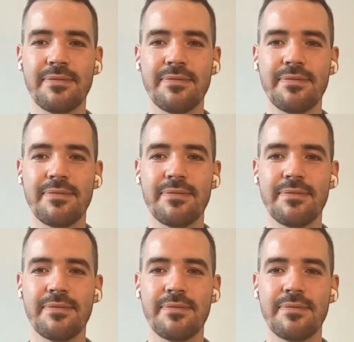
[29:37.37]

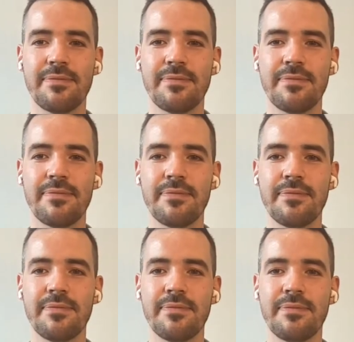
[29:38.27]

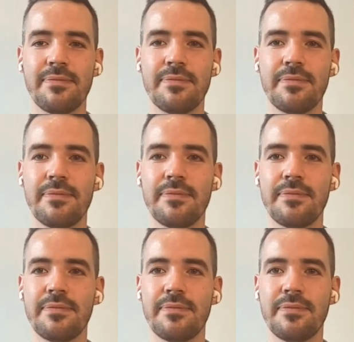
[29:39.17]

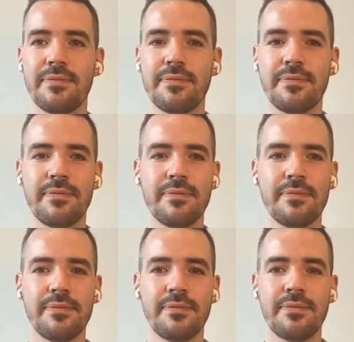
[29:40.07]

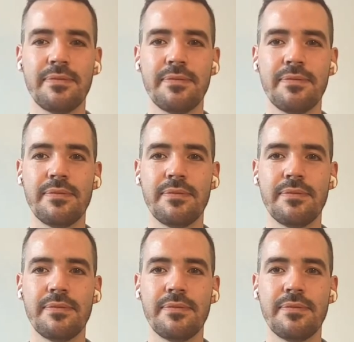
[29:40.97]
(no one is talking)